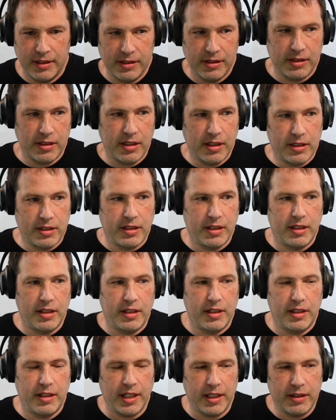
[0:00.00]
Let's
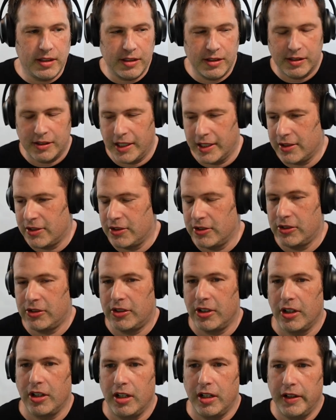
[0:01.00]
get this lecture
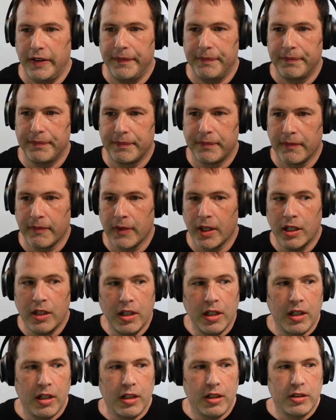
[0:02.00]
started.
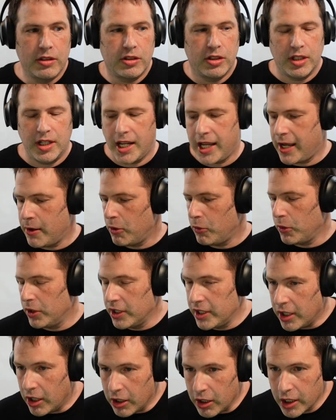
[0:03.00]
Today, what
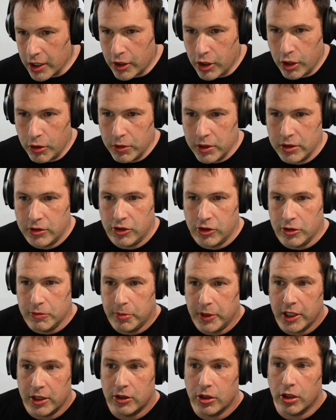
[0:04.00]
we are going to
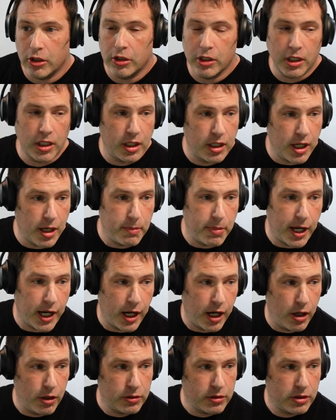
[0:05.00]
be talking
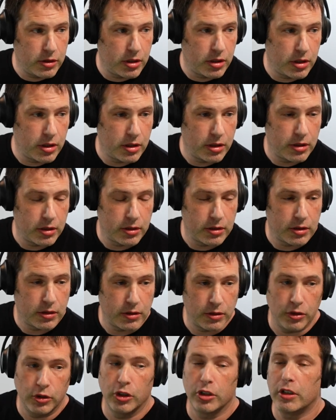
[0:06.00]
about,
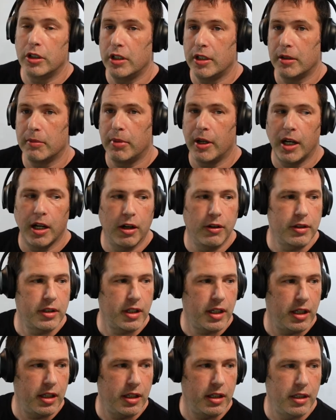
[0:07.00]
learning
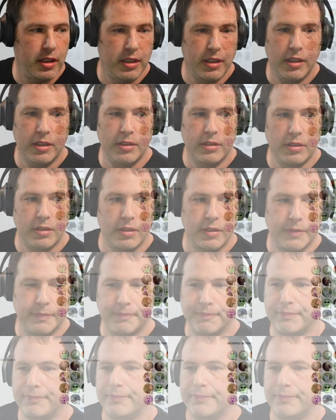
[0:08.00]
about, is